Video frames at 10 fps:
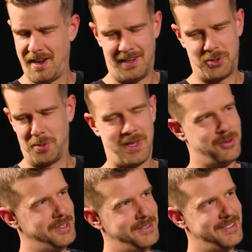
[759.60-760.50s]
Yeah, I dropped
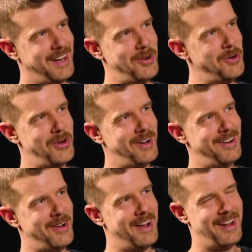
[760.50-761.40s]
out.
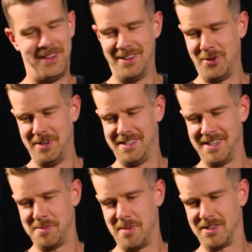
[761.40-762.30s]
No. I did only
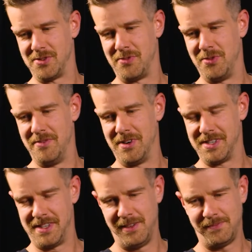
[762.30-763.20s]
6 months of university.